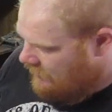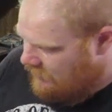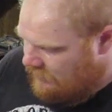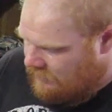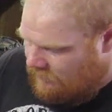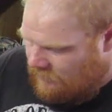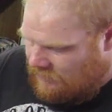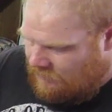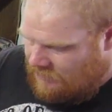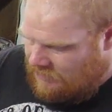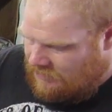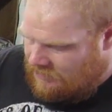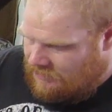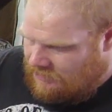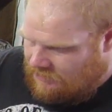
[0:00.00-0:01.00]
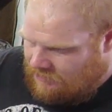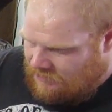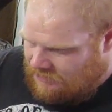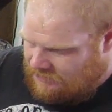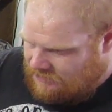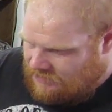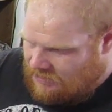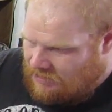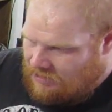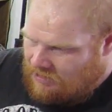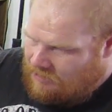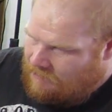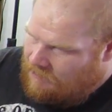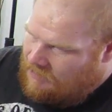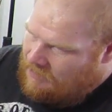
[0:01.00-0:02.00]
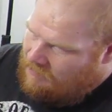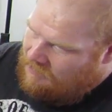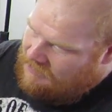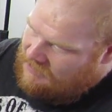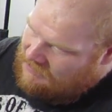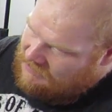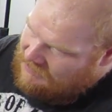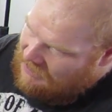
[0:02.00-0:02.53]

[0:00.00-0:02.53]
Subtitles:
and then what I'm going to do is come with this